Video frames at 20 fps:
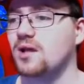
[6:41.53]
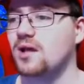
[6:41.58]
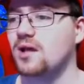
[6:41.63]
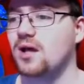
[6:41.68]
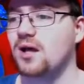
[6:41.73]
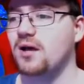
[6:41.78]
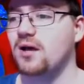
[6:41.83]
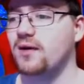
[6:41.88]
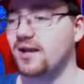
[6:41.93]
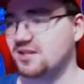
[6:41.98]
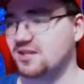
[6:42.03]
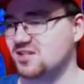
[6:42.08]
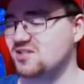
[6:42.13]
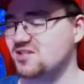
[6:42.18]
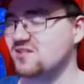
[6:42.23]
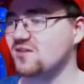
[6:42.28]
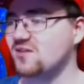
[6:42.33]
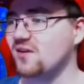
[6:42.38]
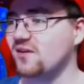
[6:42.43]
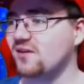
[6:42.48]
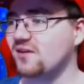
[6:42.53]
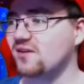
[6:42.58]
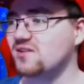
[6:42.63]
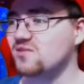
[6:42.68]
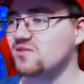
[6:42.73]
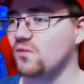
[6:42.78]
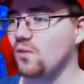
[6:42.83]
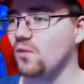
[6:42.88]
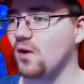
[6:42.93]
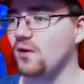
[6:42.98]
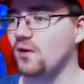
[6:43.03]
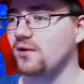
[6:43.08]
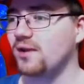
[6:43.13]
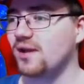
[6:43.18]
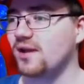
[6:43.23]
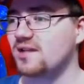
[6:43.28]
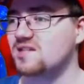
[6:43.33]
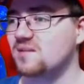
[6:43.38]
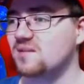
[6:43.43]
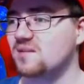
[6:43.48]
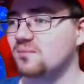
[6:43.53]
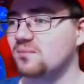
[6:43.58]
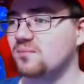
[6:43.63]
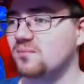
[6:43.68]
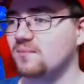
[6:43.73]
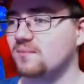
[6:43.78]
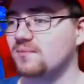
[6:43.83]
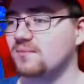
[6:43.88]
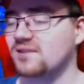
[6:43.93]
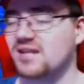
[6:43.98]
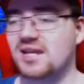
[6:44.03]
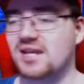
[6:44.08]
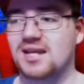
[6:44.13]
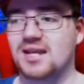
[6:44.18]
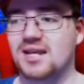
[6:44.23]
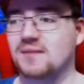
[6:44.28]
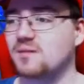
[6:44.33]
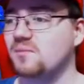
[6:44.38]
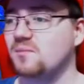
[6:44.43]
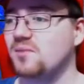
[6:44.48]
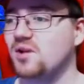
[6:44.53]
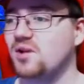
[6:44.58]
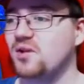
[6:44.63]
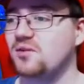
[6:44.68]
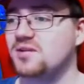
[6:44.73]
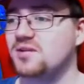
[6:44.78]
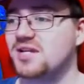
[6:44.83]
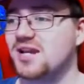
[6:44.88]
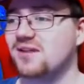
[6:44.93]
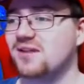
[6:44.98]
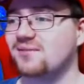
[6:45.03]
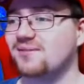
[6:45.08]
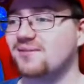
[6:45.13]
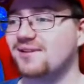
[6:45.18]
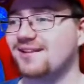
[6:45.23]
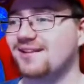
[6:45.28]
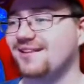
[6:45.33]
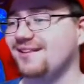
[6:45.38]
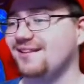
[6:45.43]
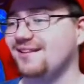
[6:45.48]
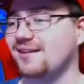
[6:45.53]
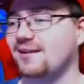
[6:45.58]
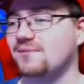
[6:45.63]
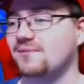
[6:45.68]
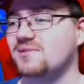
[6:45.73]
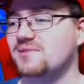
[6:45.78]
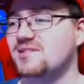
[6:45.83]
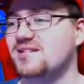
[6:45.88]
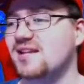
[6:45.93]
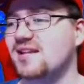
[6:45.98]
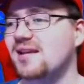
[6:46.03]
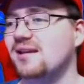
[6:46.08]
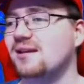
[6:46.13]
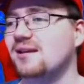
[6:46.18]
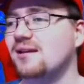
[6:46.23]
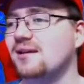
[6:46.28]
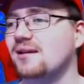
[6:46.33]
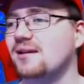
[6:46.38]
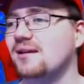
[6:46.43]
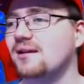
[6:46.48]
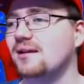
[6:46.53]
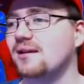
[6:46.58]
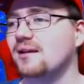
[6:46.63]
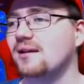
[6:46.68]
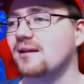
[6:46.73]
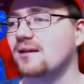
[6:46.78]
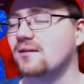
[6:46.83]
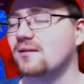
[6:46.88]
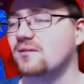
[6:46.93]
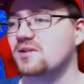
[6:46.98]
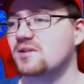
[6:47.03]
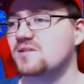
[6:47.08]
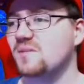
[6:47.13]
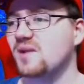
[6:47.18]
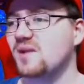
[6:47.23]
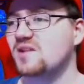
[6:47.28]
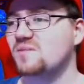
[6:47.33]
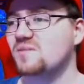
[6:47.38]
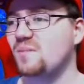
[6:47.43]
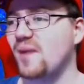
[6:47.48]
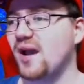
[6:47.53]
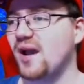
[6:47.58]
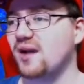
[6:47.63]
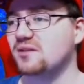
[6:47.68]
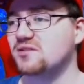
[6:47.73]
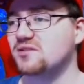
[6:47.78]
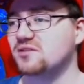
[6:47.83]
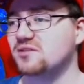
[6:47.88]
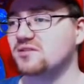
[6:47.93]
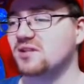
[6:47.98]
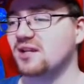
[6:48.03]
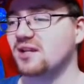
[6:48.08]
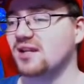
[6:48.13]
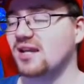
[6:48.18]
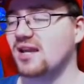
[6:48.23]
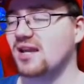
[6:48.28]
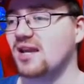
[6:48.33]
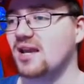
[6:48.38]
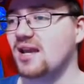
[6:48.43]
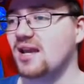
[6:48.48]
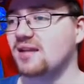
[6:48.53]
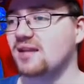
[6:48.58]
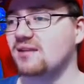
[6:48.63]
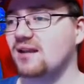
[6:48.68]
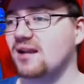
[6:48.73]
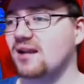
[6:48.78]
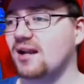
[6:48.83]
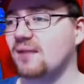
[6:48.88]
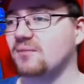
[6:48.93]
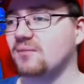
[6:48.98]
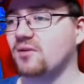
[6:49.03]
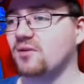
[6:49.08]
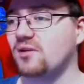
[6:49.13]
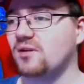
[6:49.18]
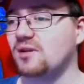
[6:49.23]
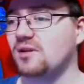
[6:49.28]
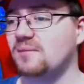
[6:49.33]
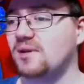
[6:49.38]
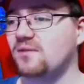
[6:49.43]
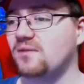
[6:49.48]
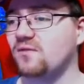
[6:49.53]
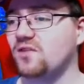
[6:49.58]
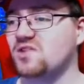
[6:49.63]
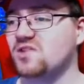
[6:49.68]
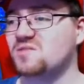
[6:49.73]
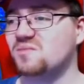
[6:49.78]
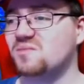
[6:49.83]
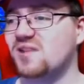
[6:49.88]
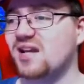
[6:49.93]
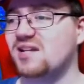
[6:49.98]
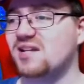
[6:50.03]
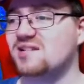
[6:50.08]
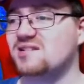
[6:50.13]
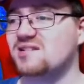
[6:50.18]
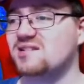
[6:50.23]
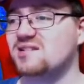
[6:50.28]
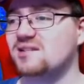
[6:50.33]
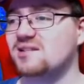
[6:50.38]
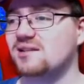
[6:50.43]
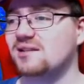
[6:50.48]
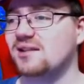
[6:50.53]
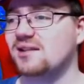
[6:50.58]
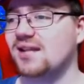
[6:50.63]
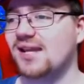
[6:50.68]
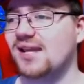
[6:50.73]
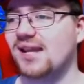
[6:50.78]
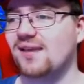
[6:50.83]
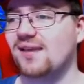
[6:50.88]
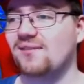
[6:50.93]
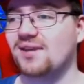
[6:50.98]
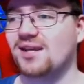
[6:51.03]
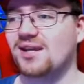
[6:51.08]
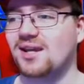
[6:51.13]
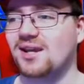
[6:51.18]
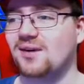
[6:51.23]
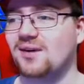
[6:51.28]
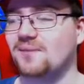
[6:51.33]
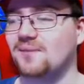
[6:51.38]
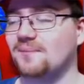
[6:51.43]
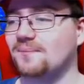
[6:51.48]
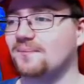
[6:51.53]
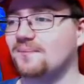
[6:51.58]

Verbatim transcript: Oh, I just noticed Wario has the the, um, the blue shell. I can't even see. Which means Bowser's gonna get hit, and I'm going to be in first place. There we go.